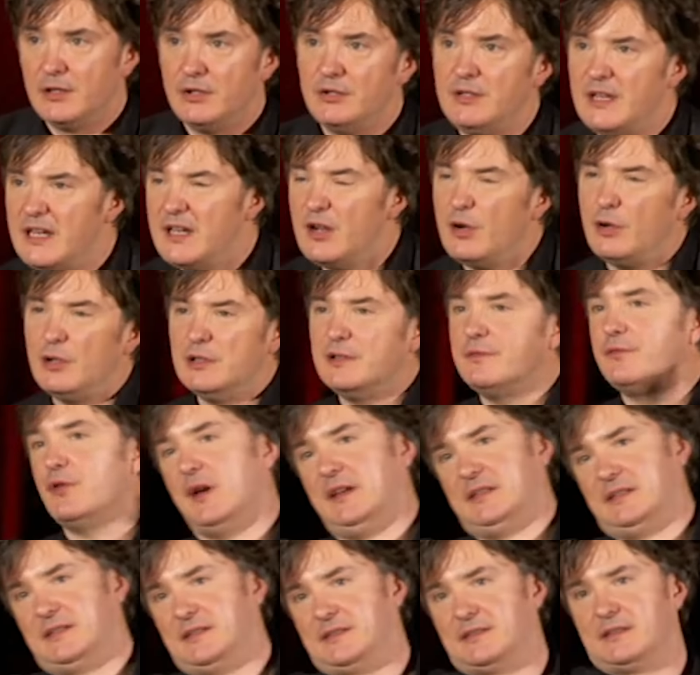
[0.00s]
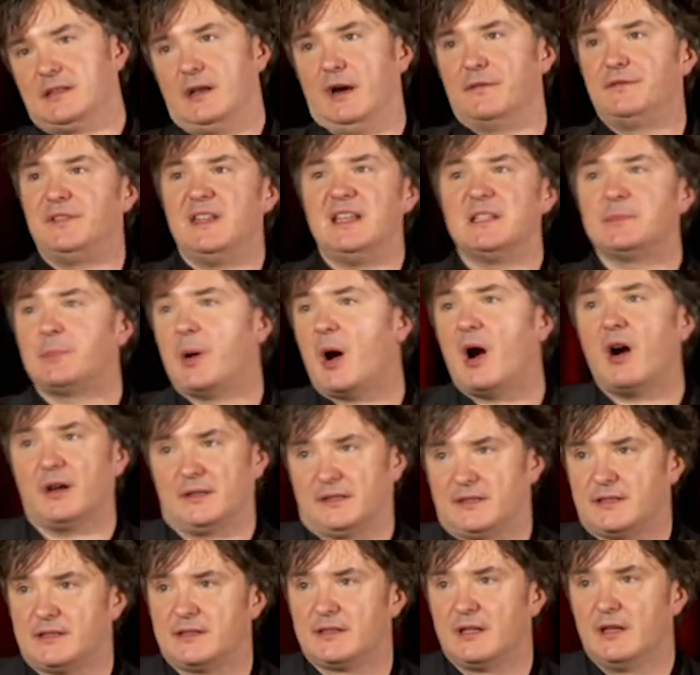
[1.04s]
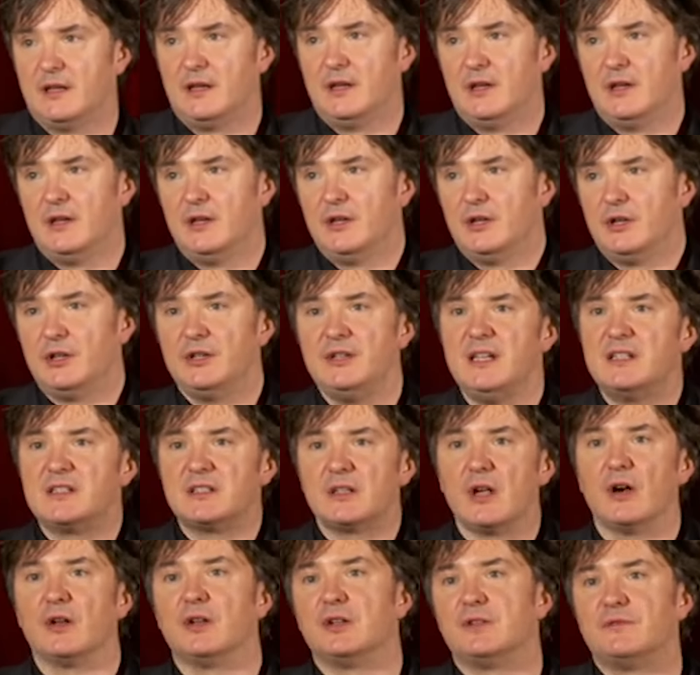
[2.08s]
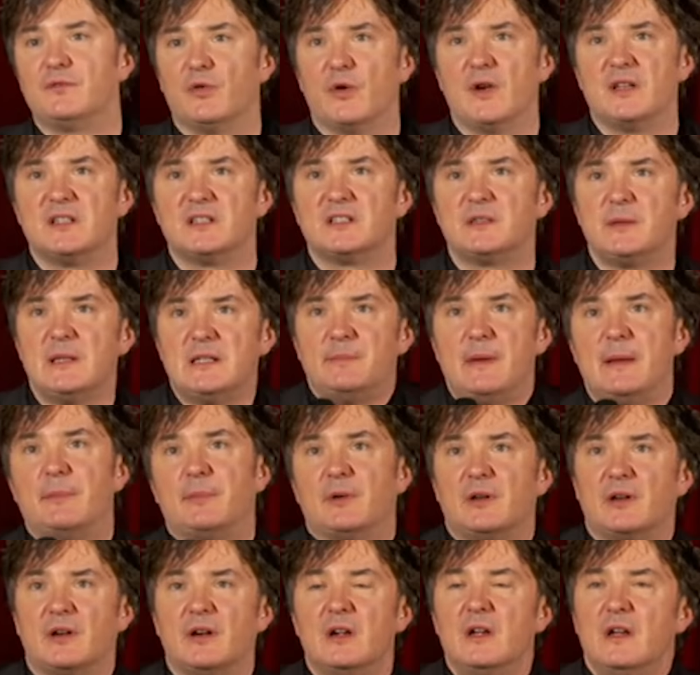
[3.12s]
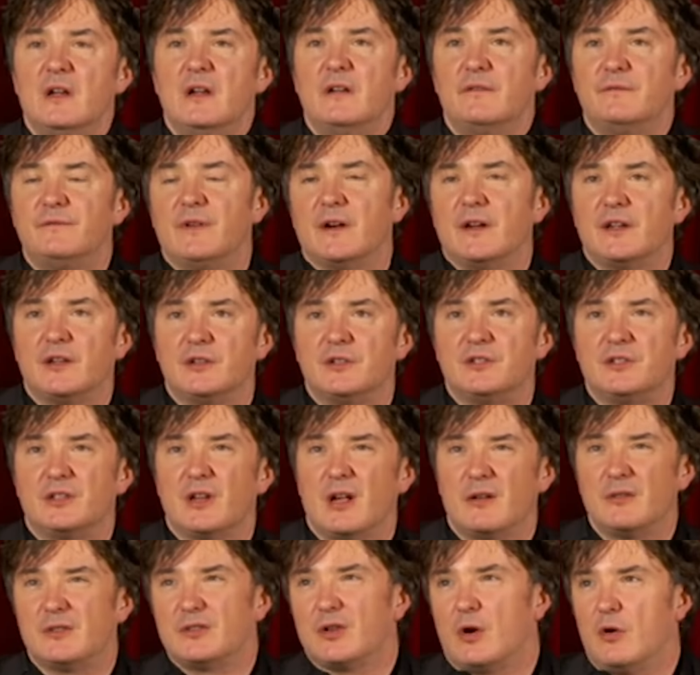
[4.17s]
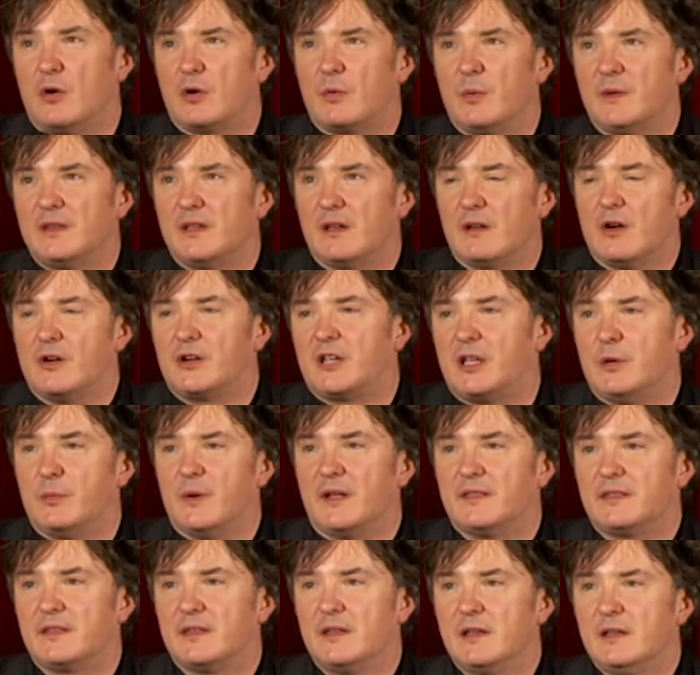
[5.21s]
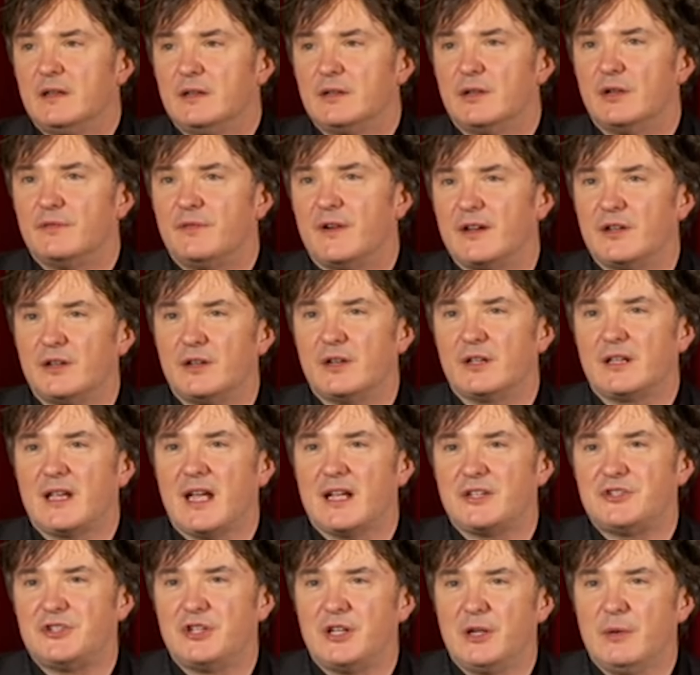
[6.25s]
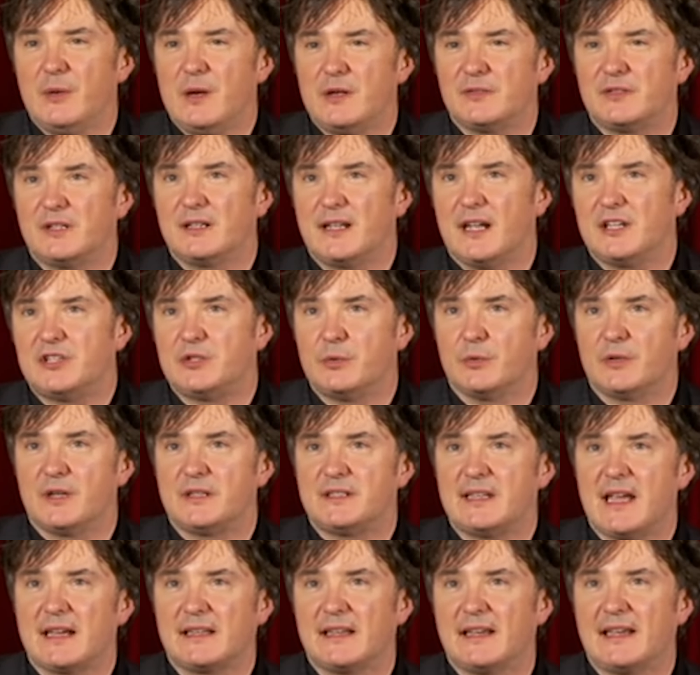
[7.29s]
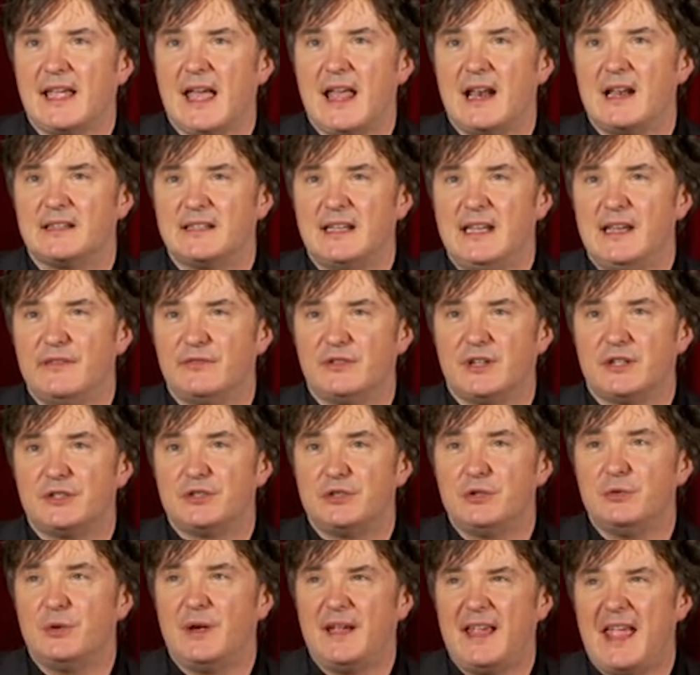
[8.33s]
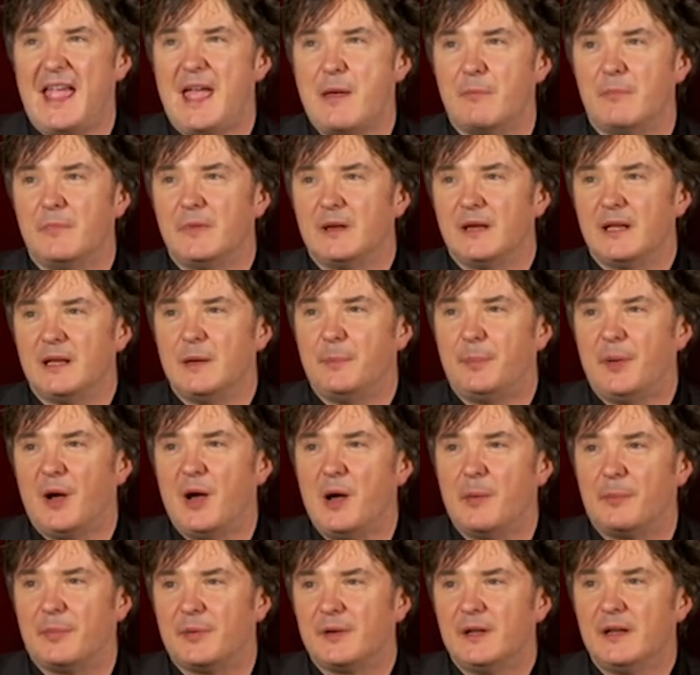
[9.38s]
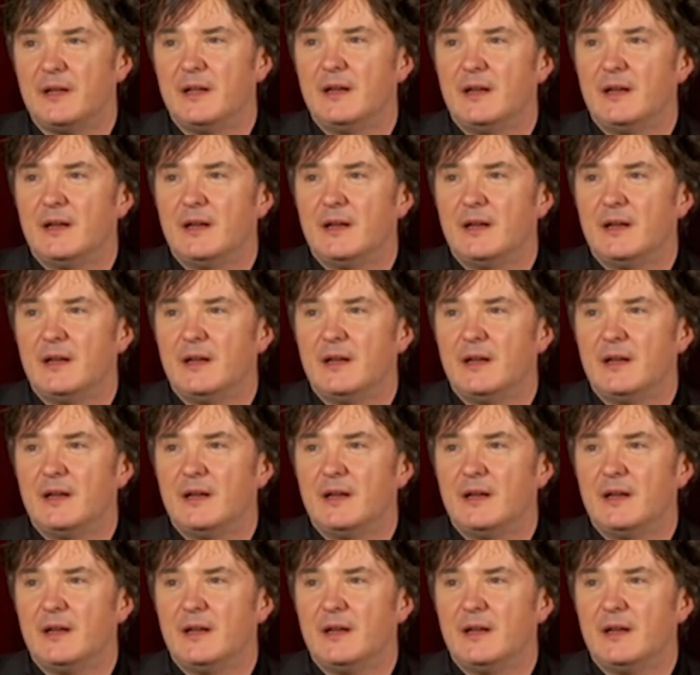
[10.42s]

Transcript: You need all the voices of these parts. You need Scottish voices. These people are very good to talk with and argue with. They're very good at catching you out. They'll get you on a technicality, even at 2 a.m. in a pub.